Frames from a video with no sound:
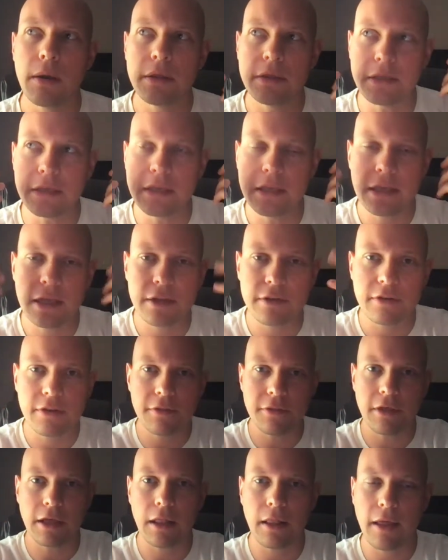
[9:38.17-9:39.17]
get
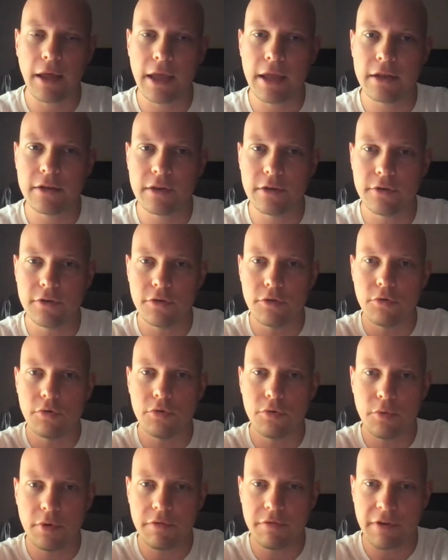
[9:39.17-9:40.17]
the client to do
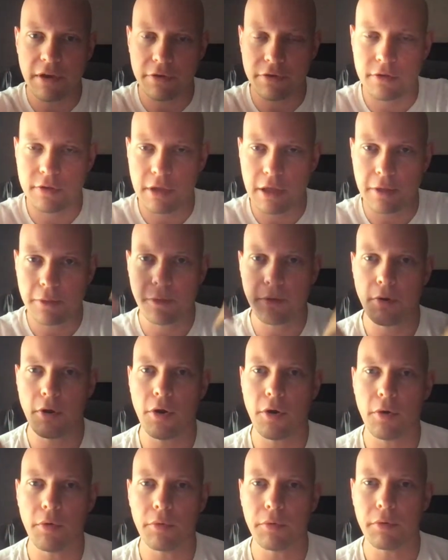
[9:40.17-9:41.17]
to investigate their
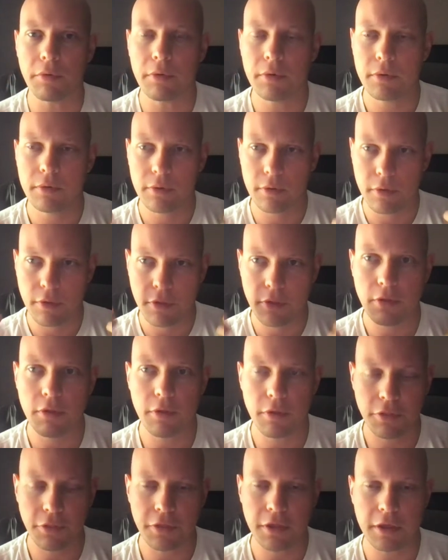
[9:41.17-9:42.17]
own
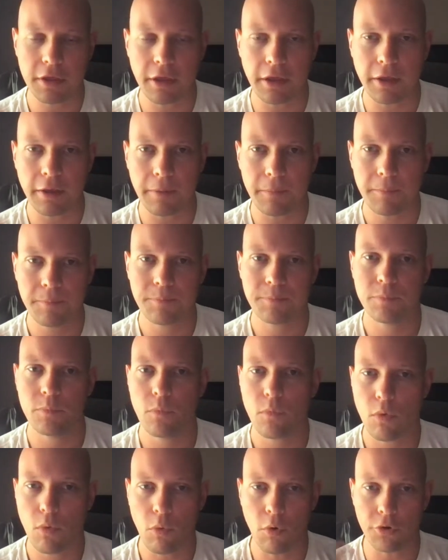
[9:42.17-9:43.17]
thinking?
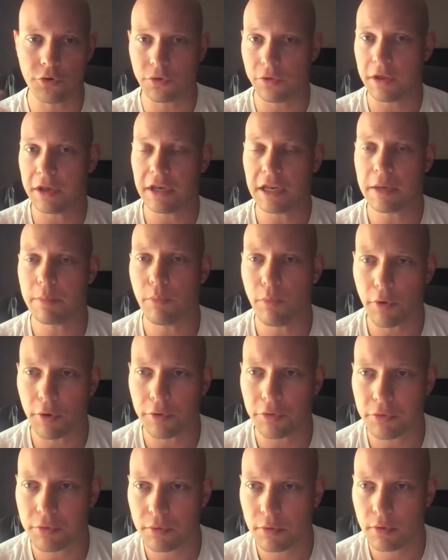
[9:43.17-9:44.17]
Or do they need more
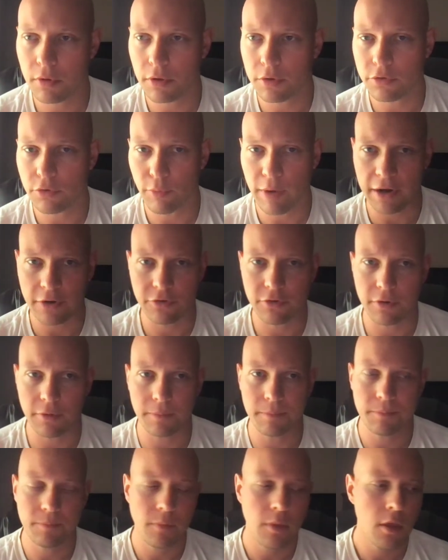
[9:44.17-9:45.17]

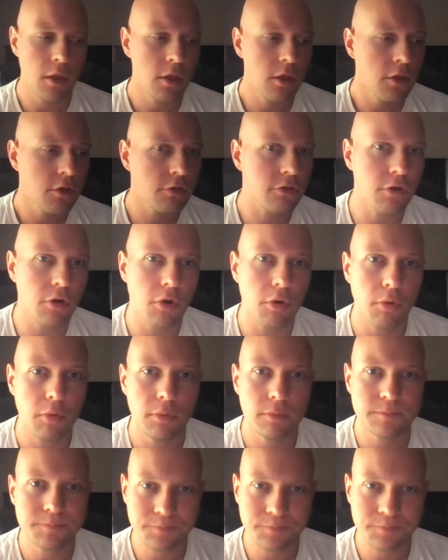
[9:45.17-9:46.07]
direction? So